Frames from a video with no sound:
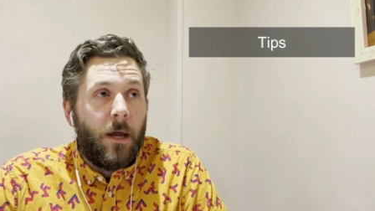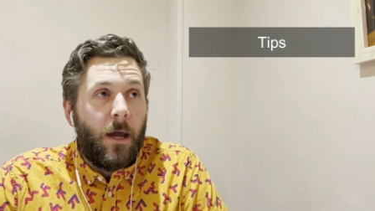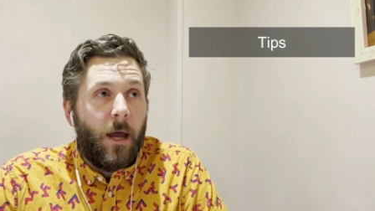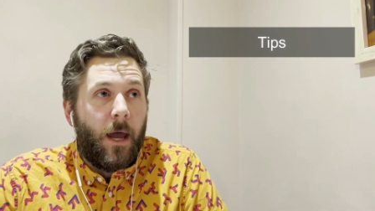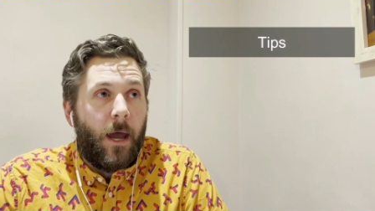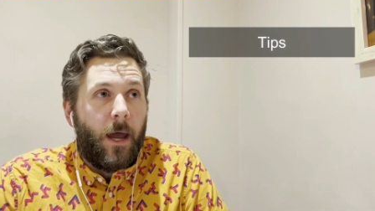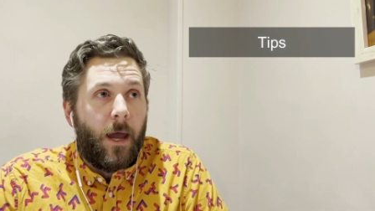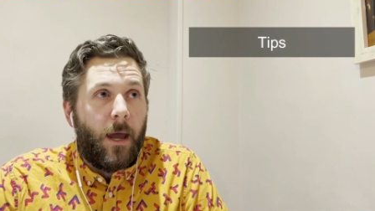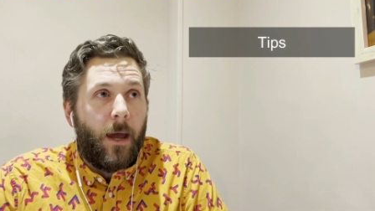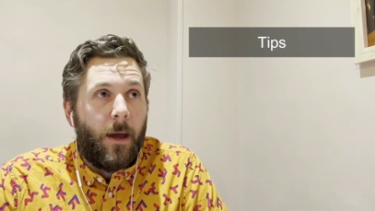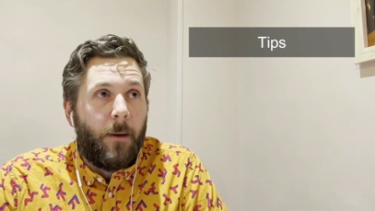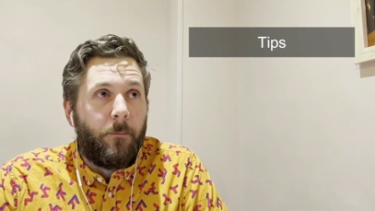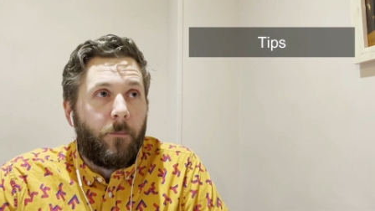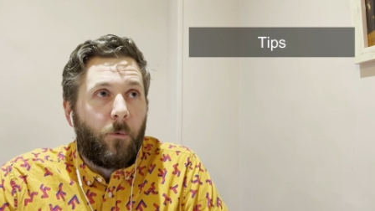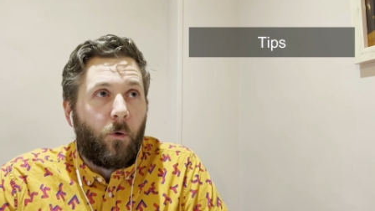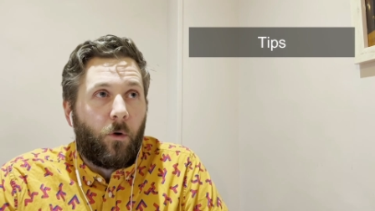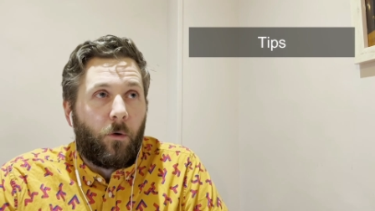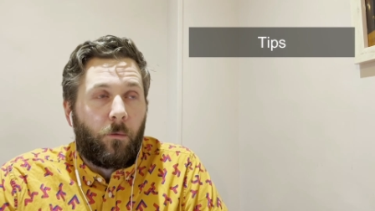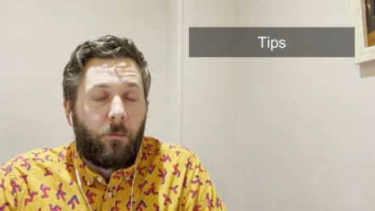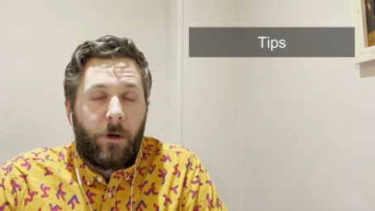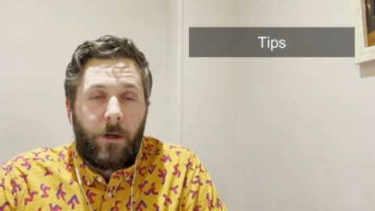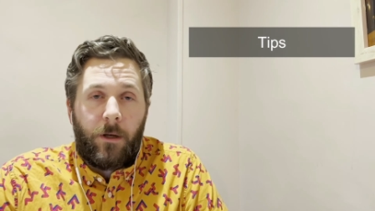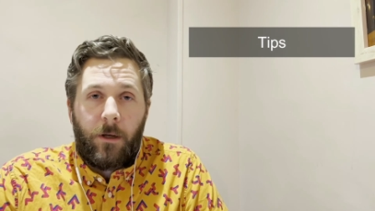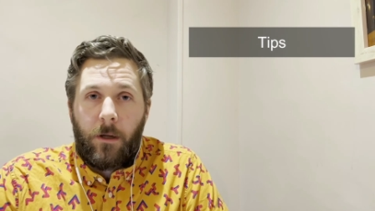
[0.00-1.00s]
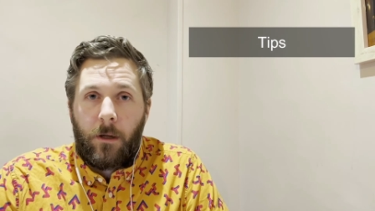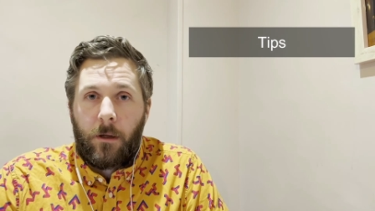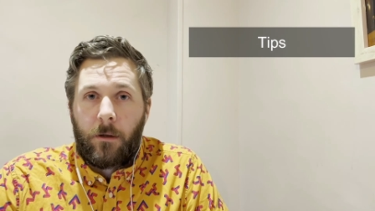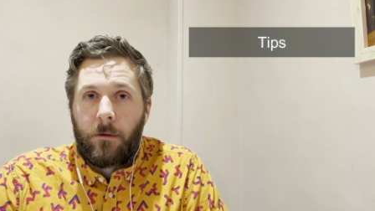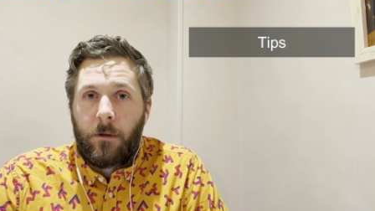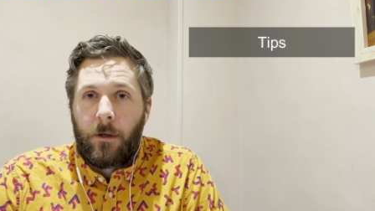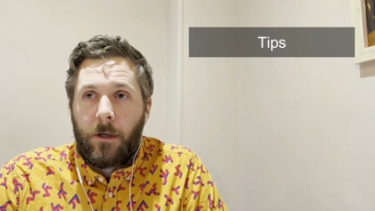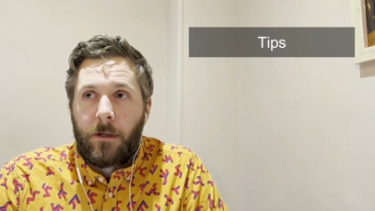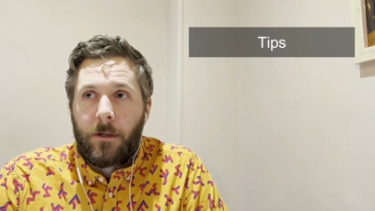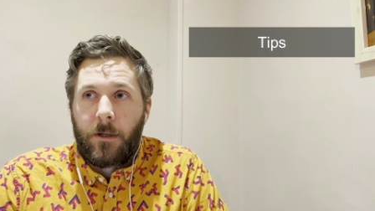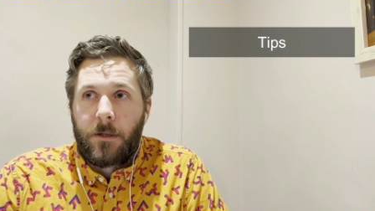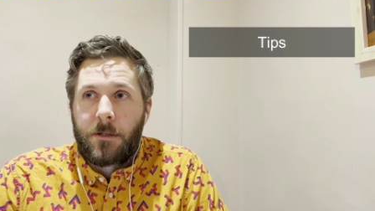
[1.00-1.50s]
or reading,
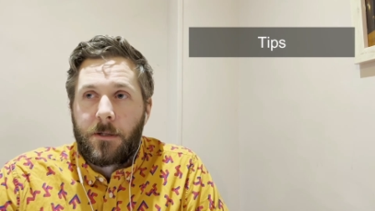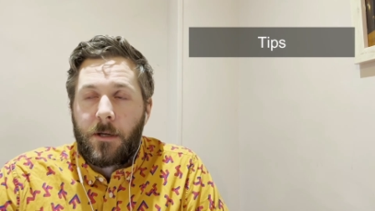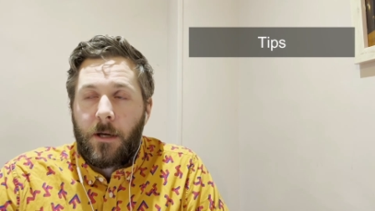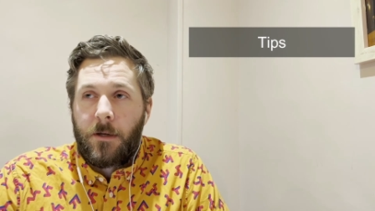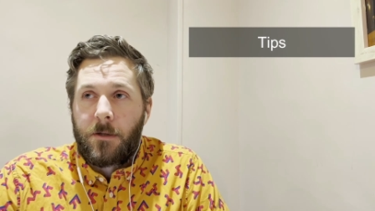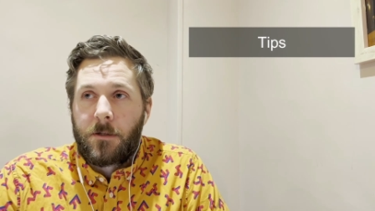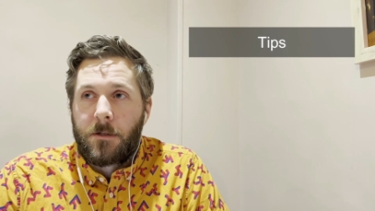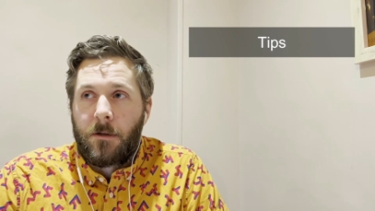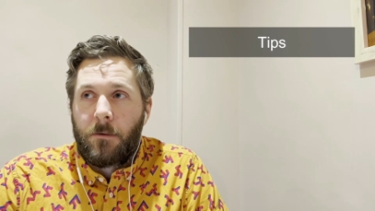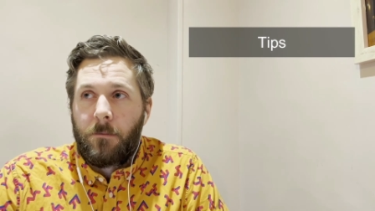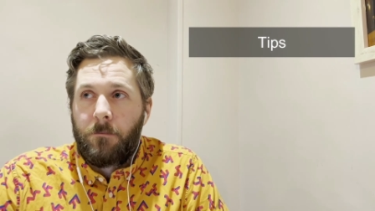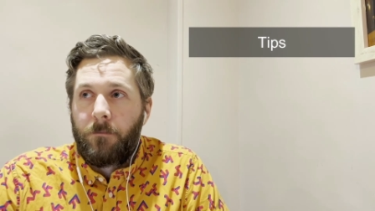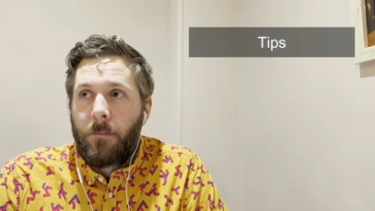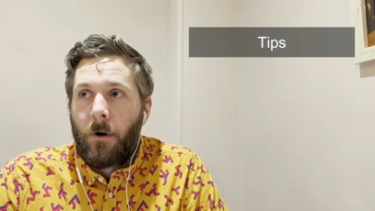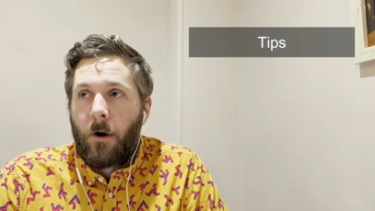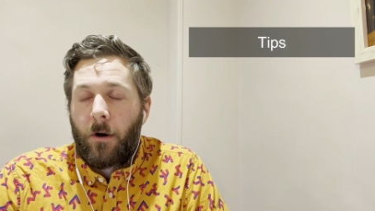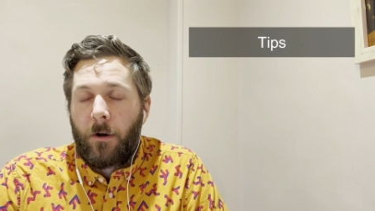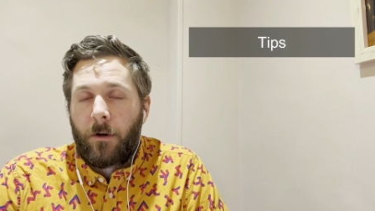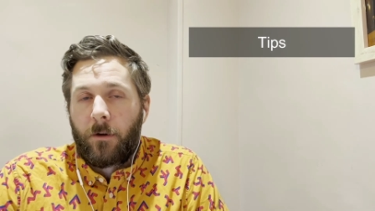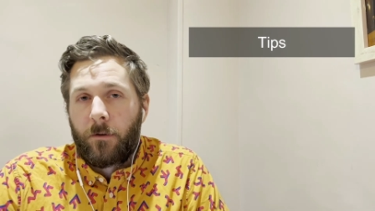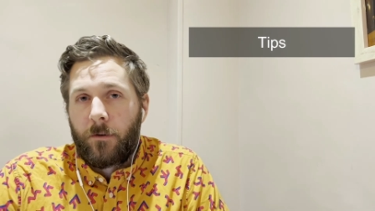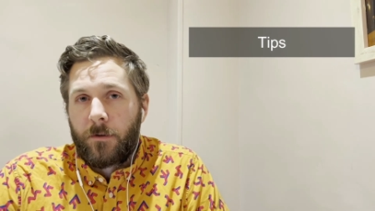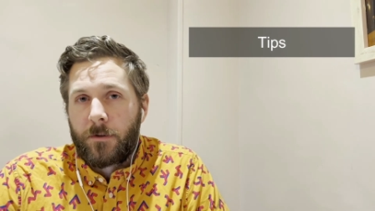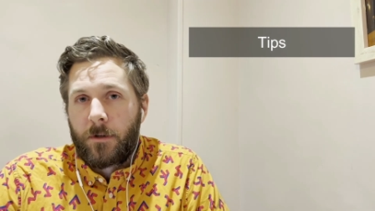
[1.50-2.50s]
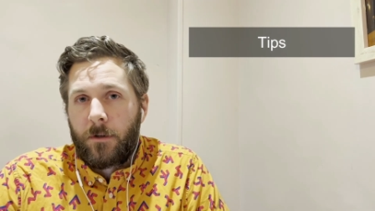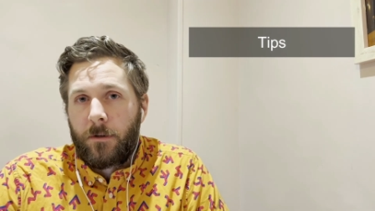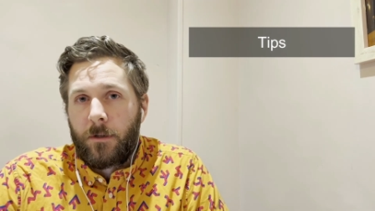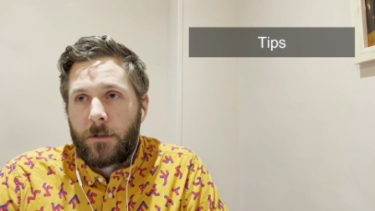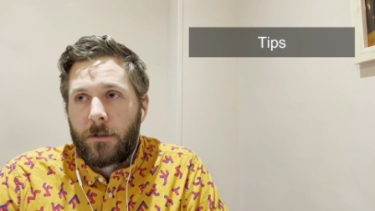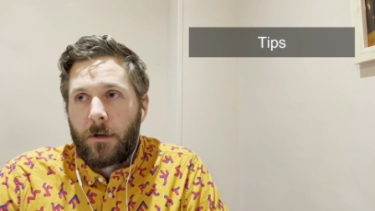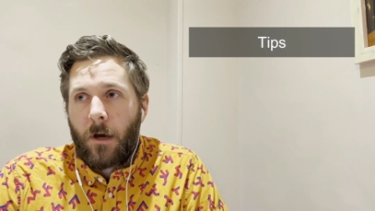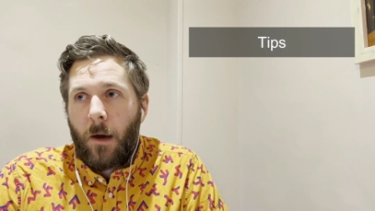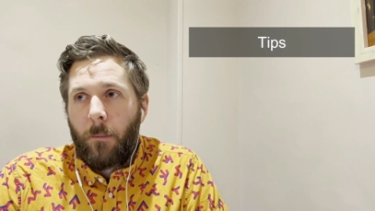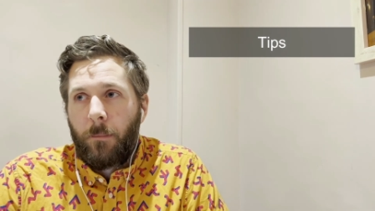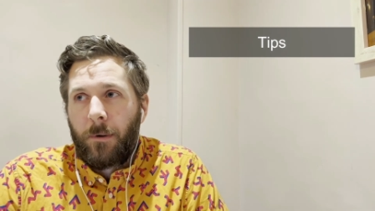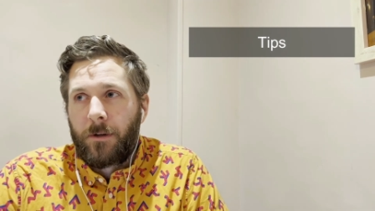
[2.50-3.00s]
like, let's say some articles on the
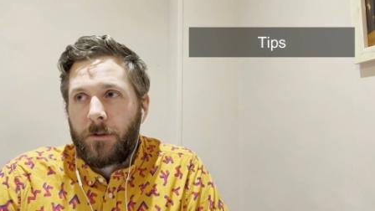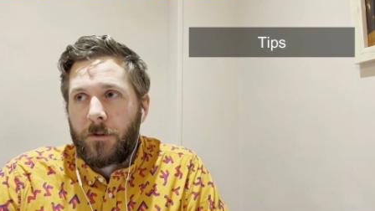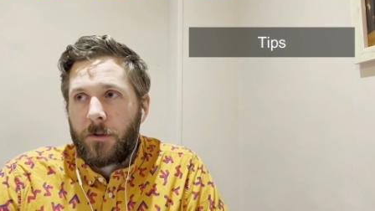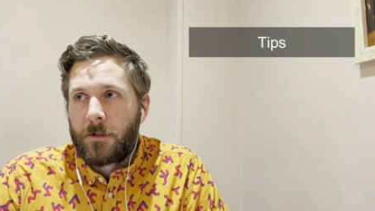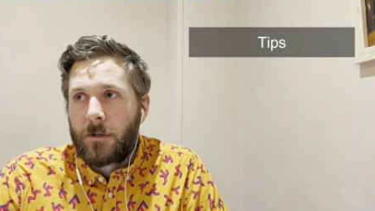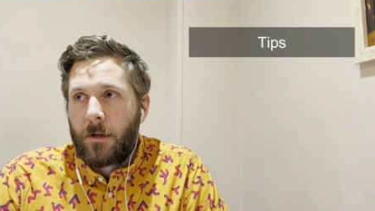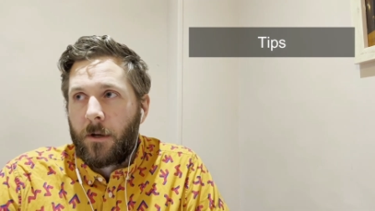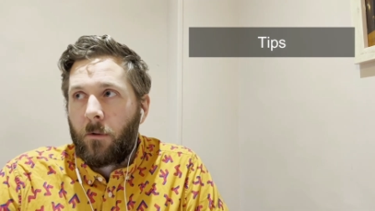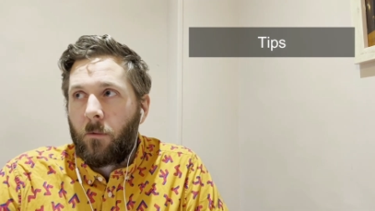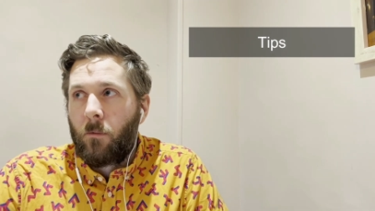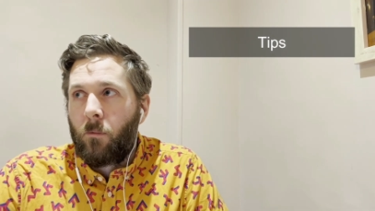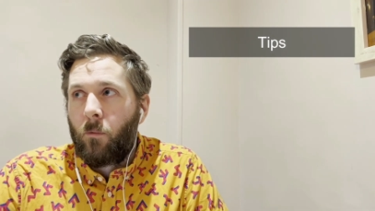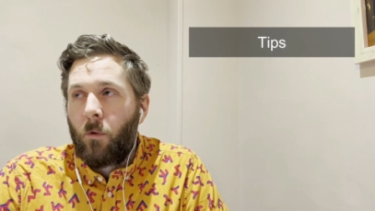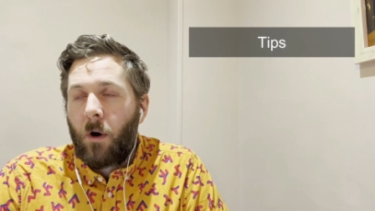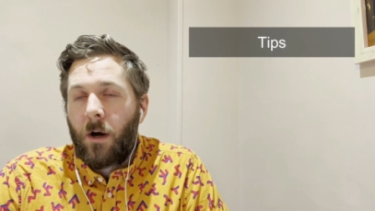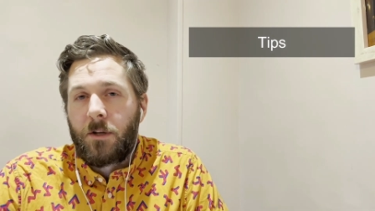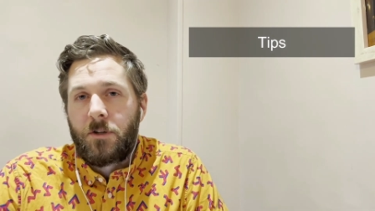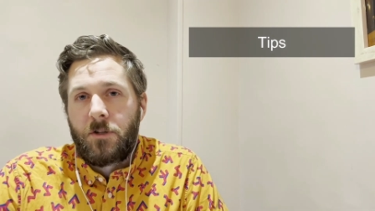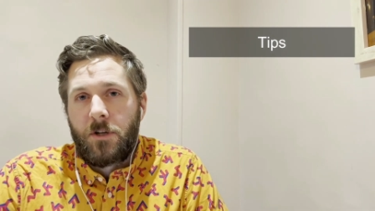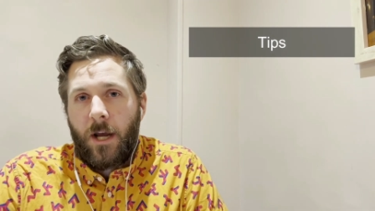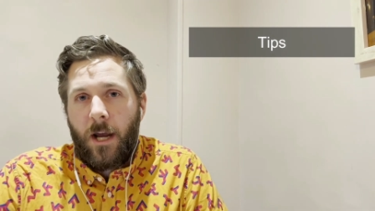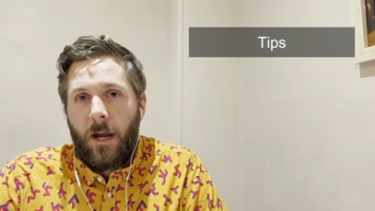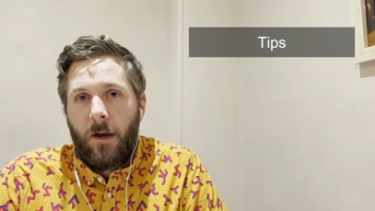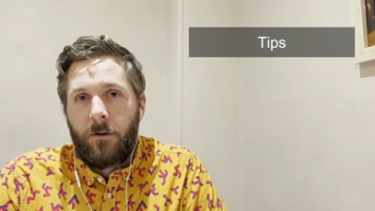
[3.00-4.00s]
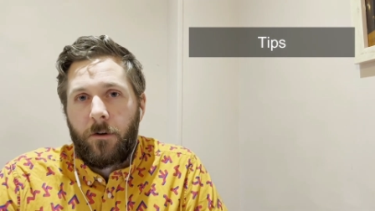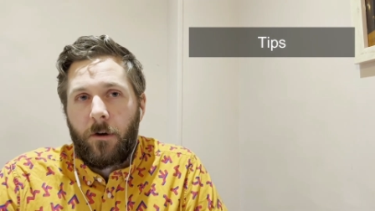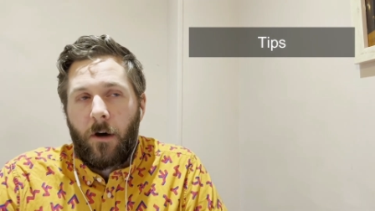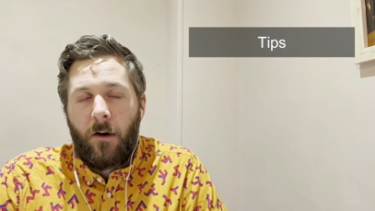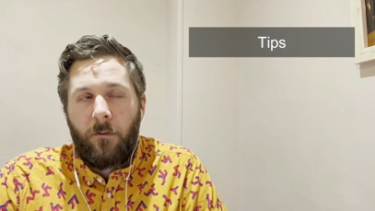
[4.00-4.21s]
topic, just like watch out.